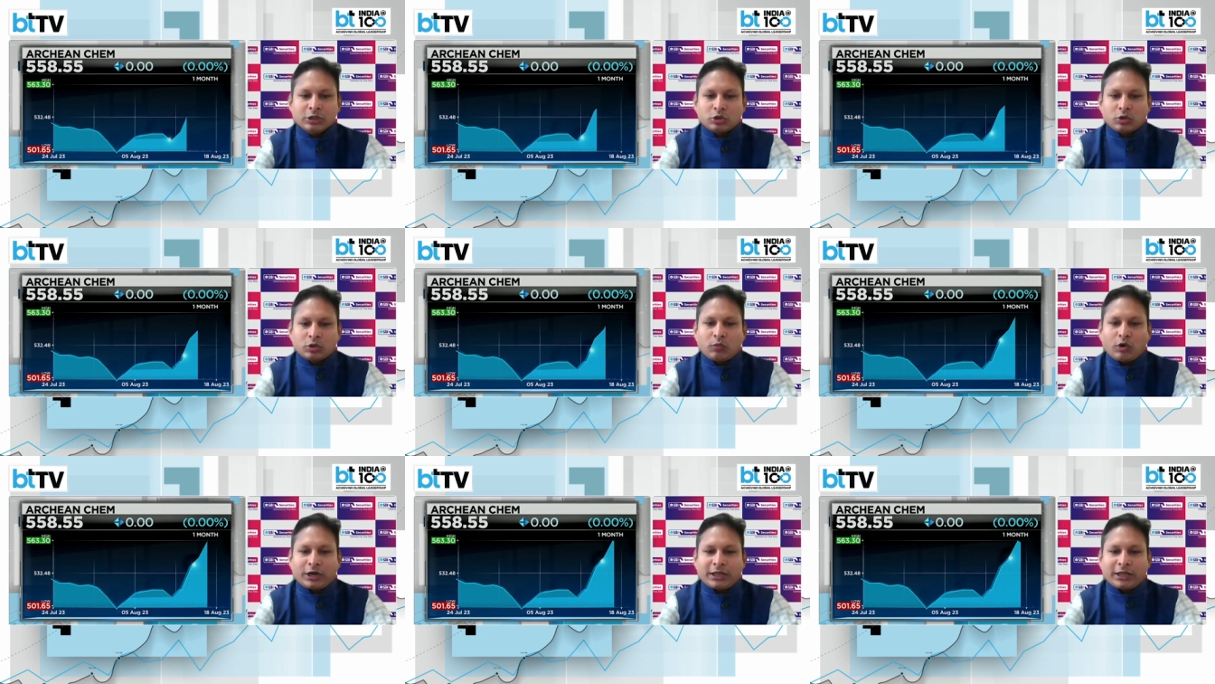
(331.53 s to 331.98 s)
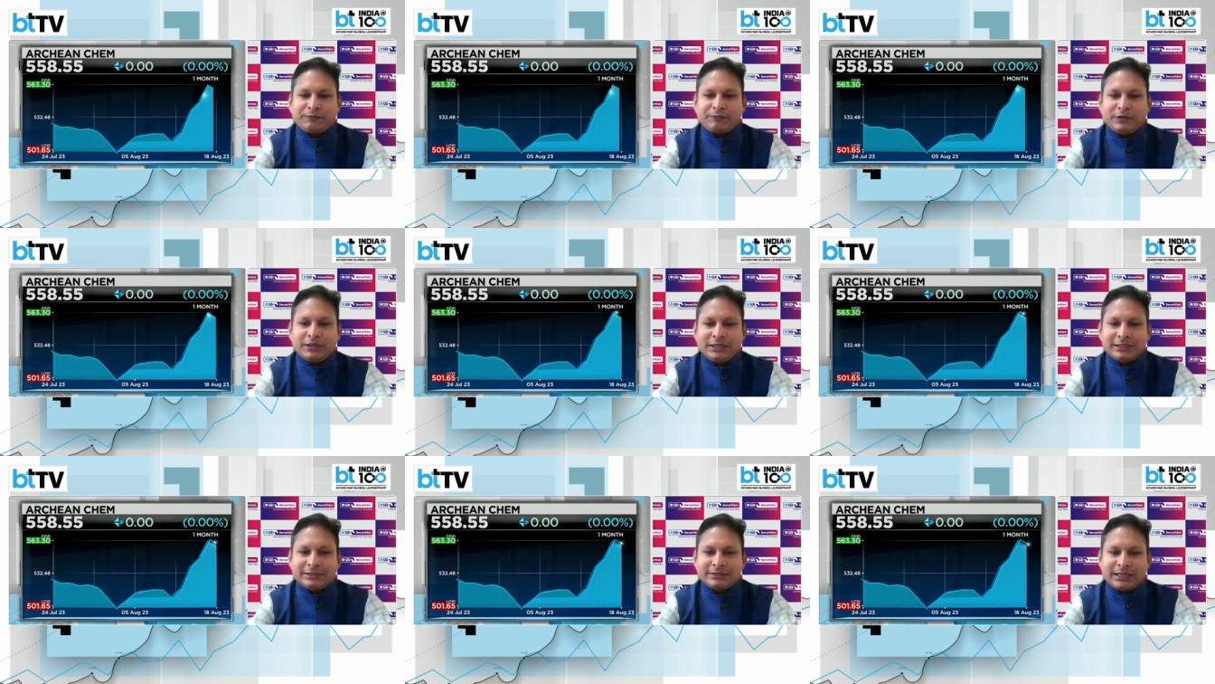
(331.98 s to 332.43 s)
So what I
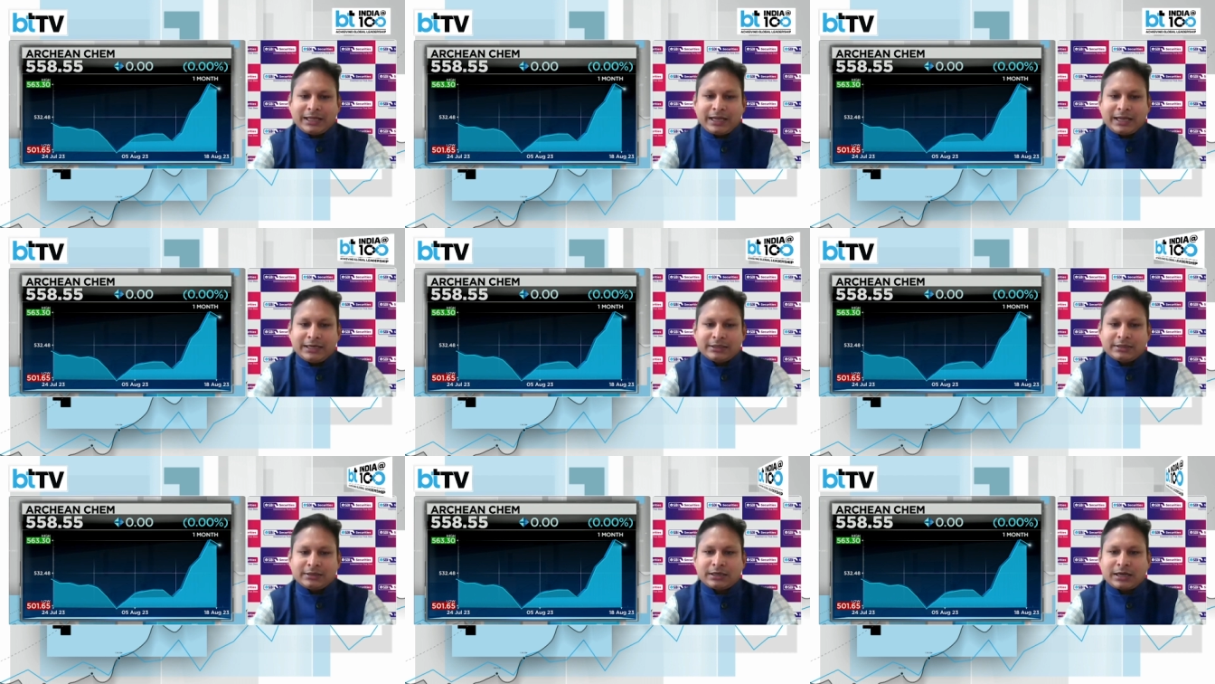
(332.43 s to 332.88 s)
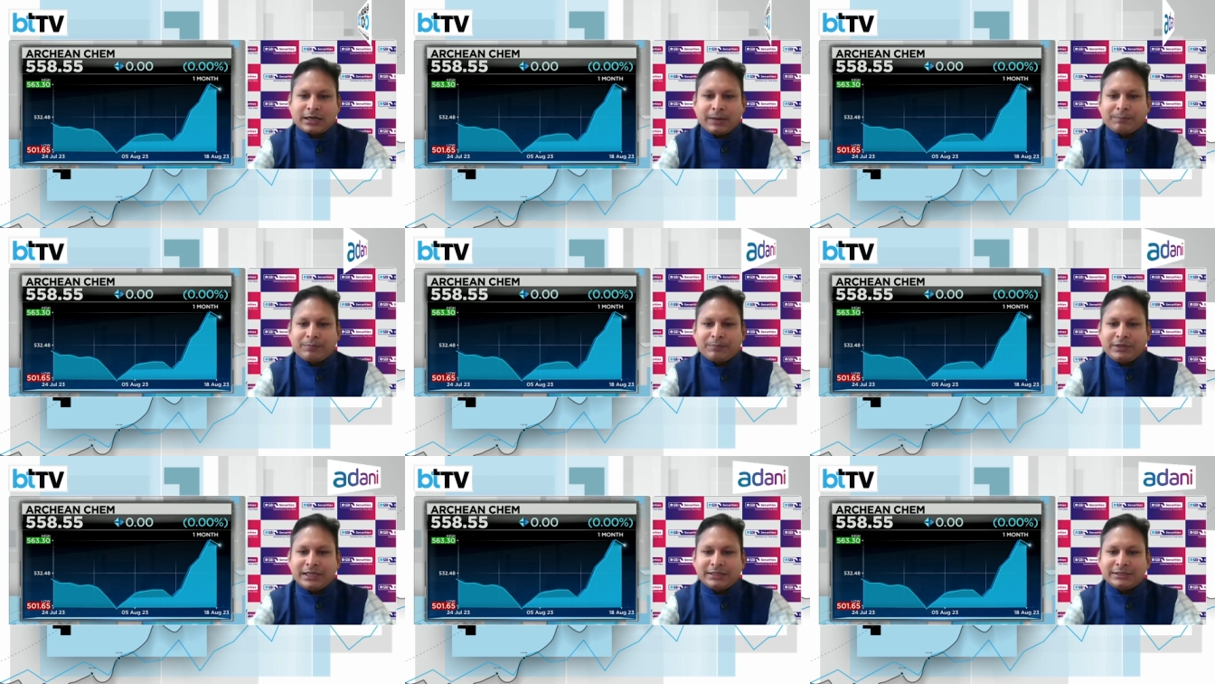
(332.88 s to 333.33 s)
feel is that the
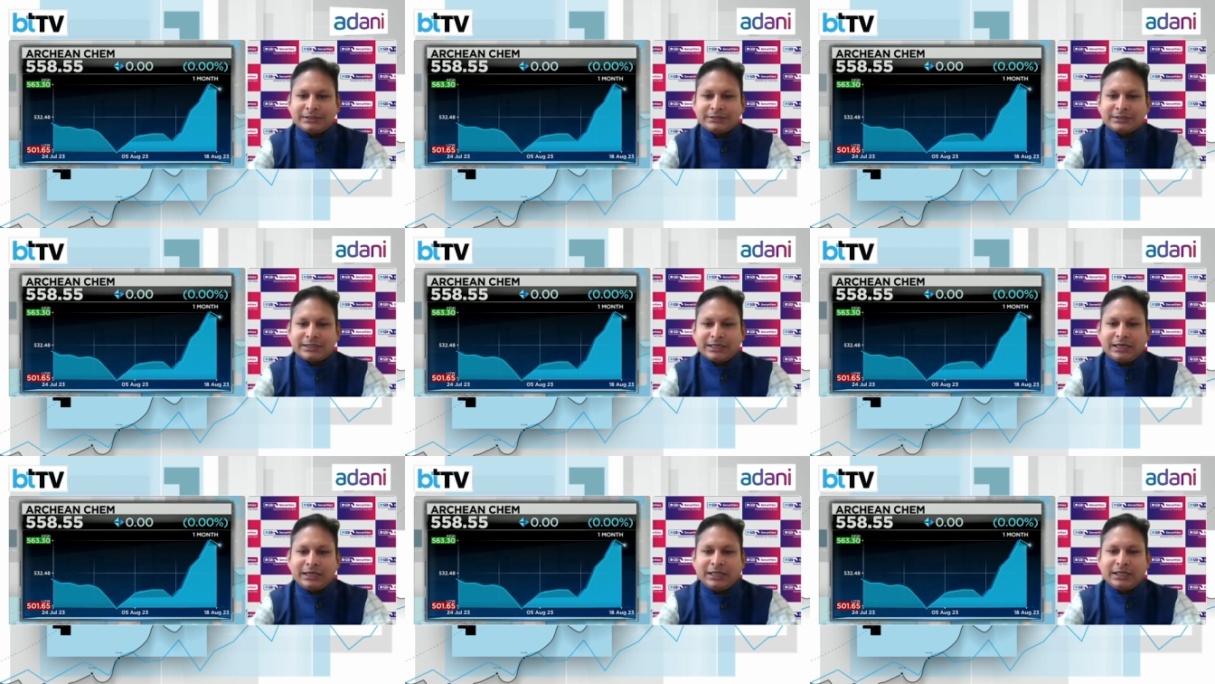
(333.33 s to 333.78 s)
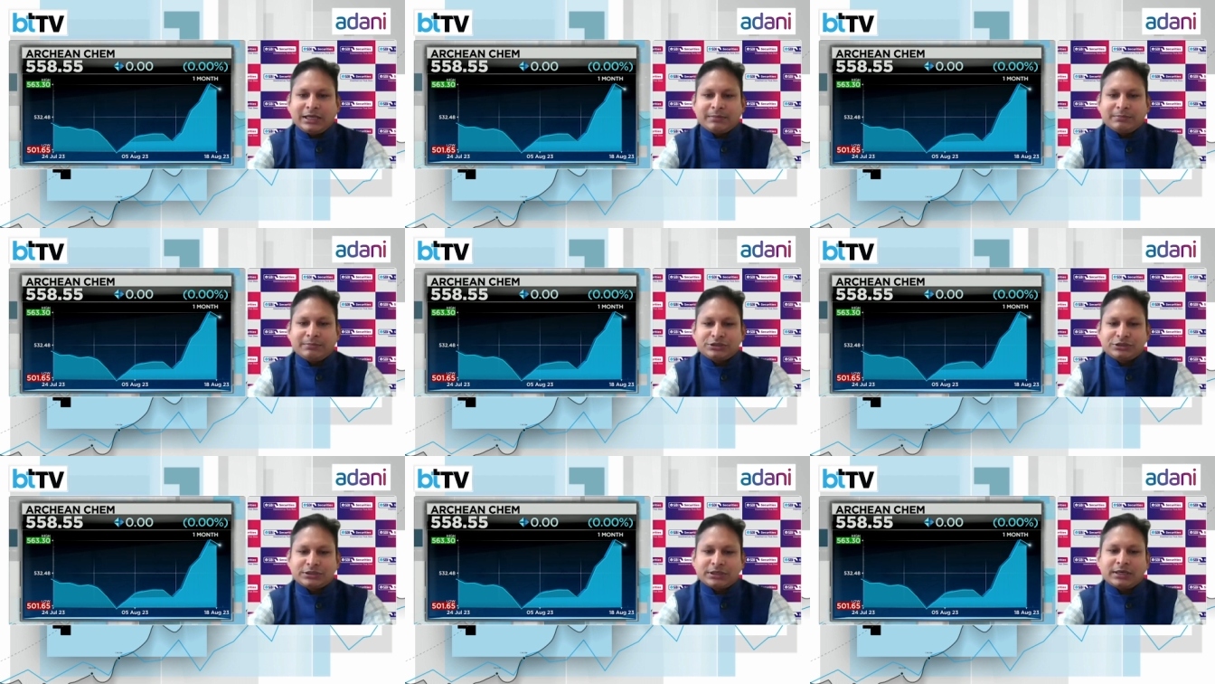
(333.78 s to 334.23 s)
company has recently
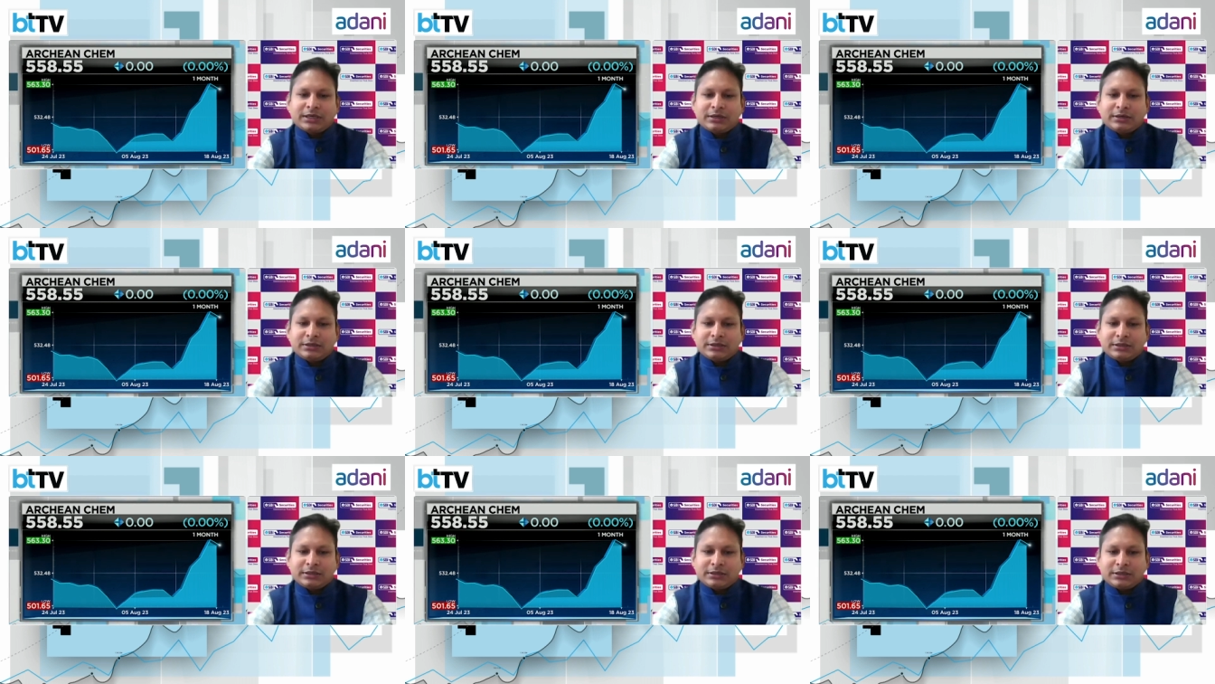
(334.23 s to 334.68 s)
commissioned a,